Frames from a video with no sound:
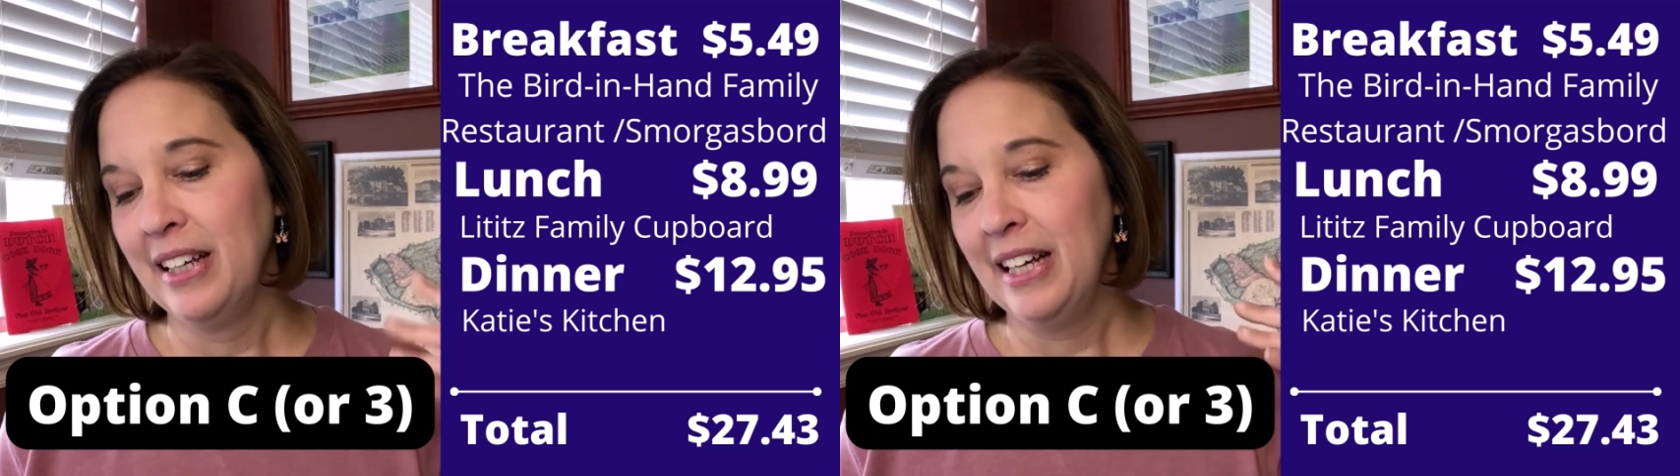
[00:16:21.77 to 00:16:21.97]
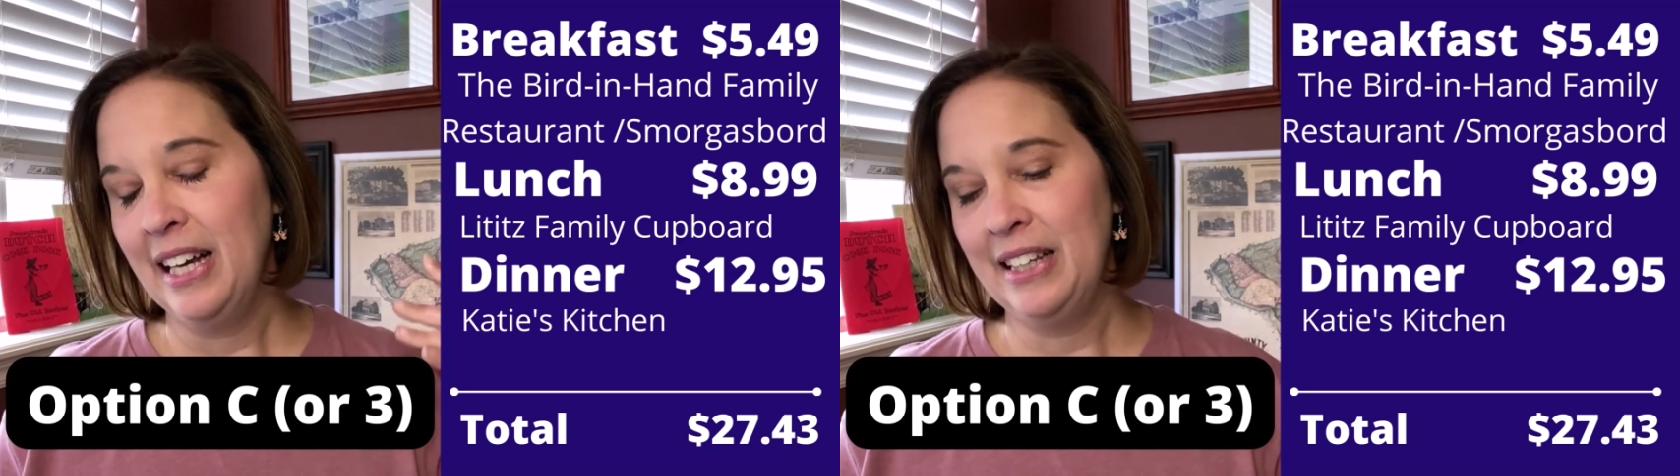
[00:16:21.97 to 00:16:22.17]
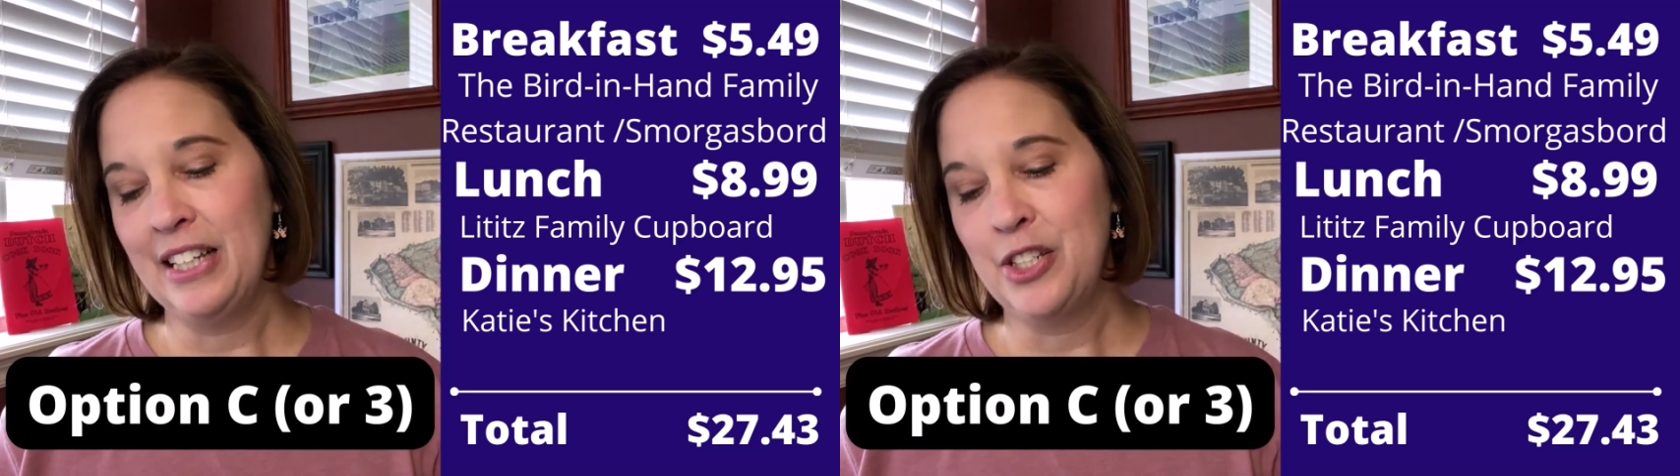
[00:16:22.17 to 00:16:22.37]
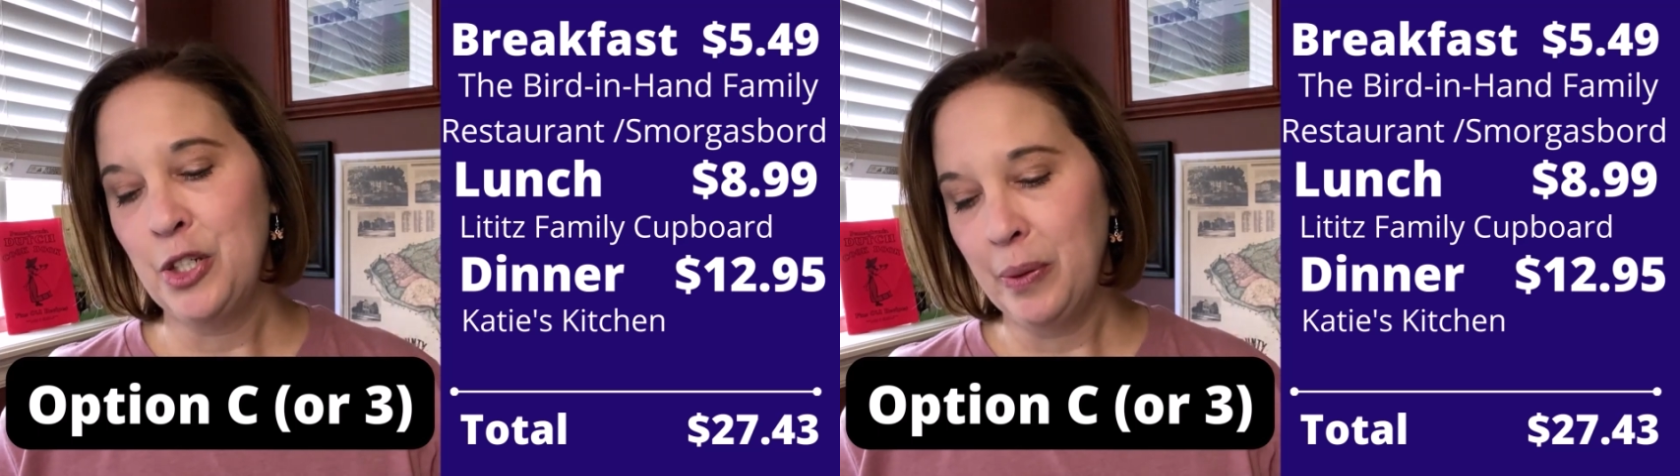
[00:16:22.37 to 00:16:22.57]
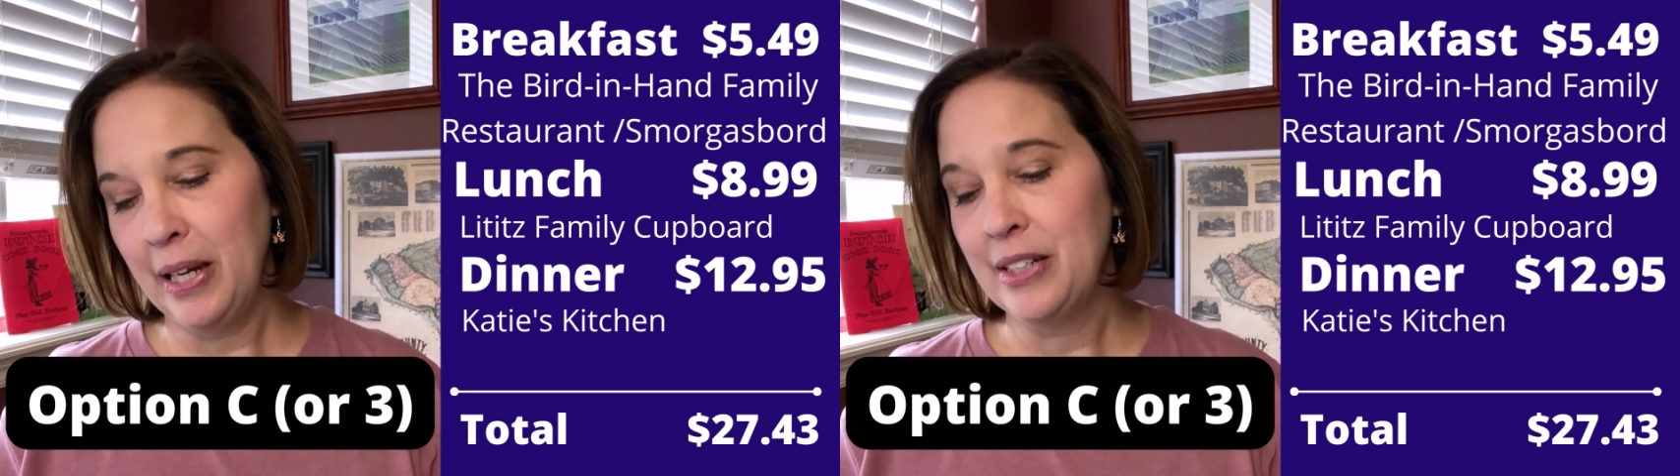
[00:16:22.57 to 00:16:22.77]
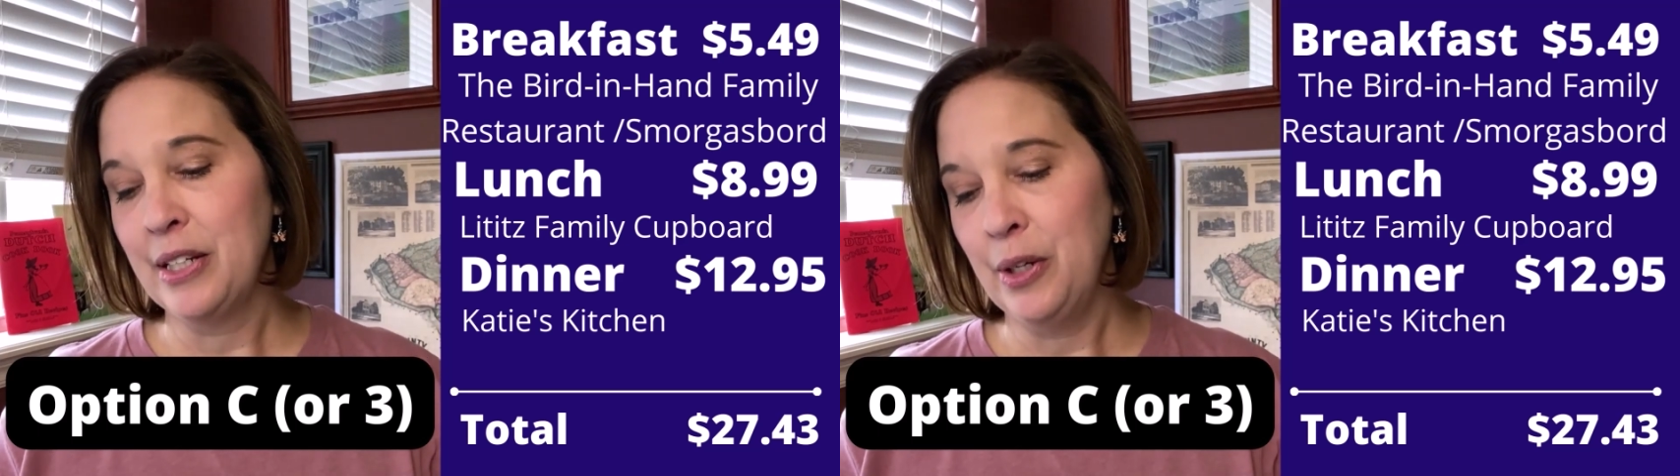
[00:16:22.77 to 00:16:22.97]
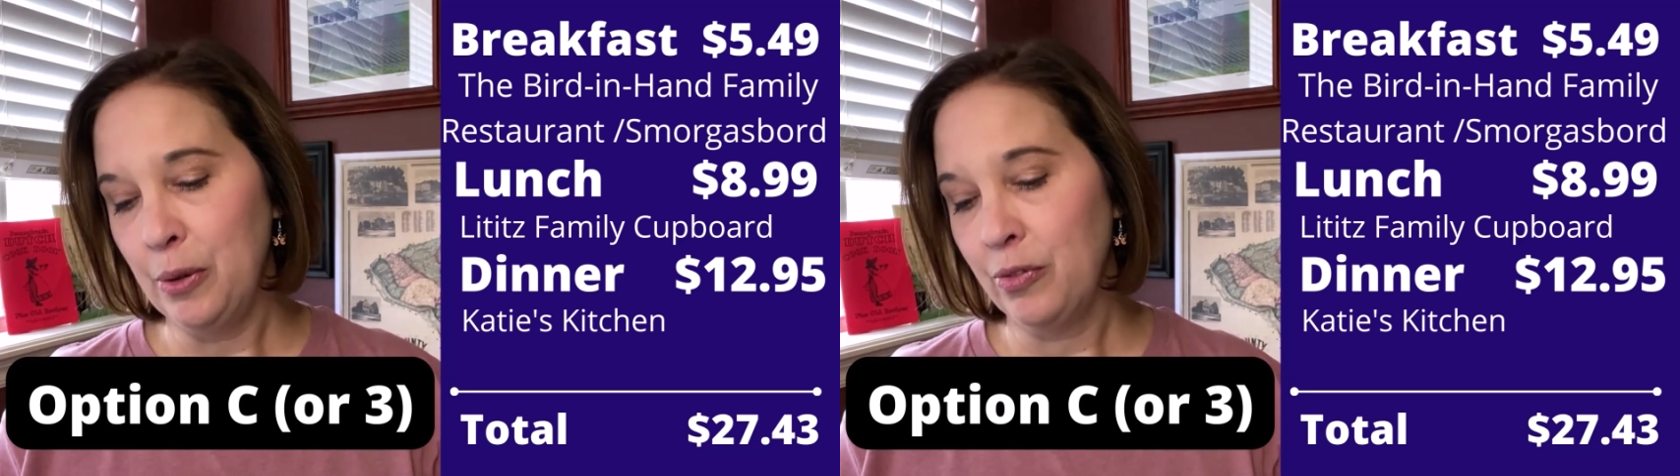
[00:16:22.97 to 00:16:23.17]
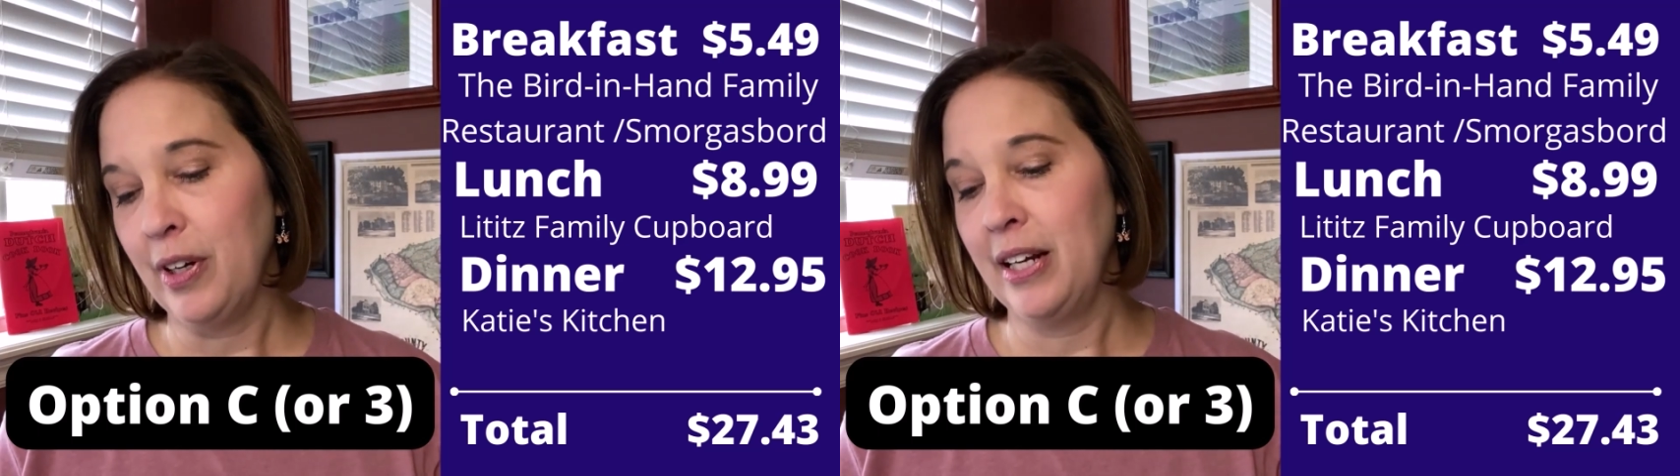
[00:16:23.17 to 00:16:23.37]
And that's 2 eggs and home
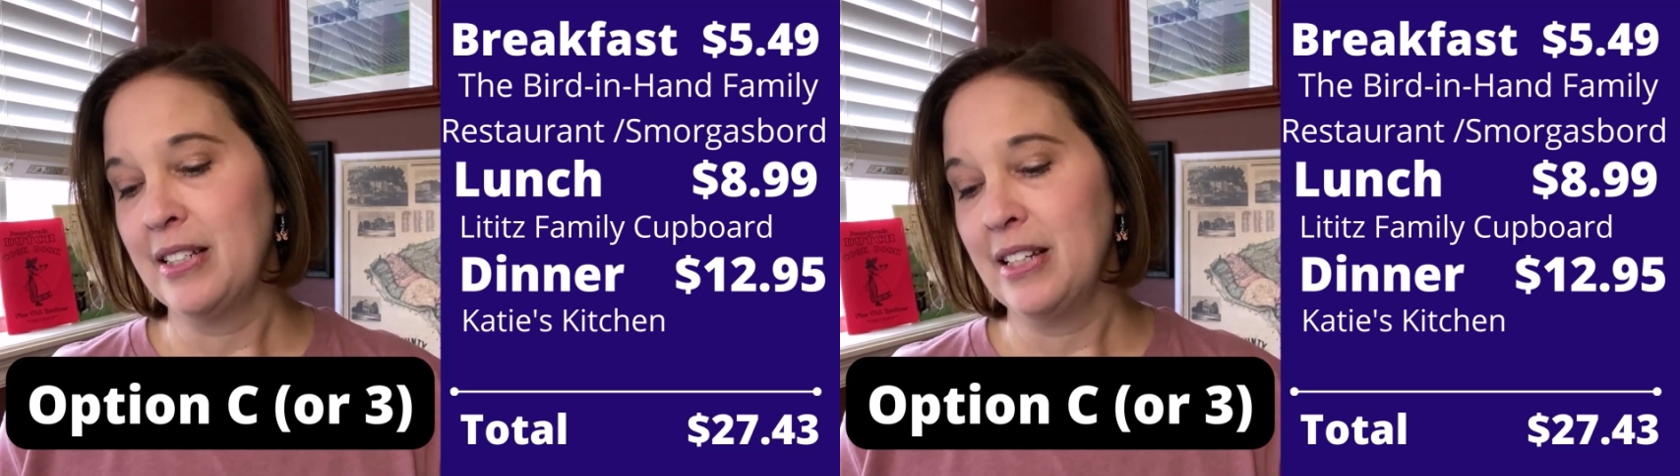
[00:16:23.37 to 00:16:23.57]
fries